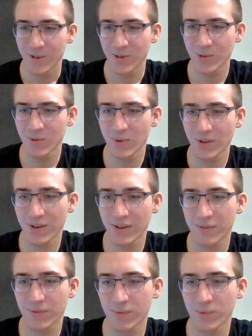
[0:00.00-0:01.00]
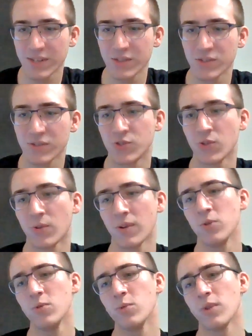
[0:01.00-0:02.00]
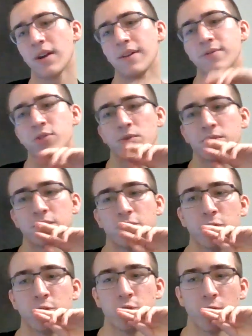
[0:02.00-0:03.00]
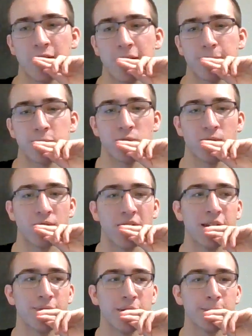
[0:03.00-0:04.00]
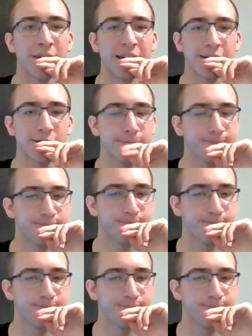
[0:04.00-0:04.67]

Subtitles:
Who would I have chosen to rejoin in episode 9 if I'd picked?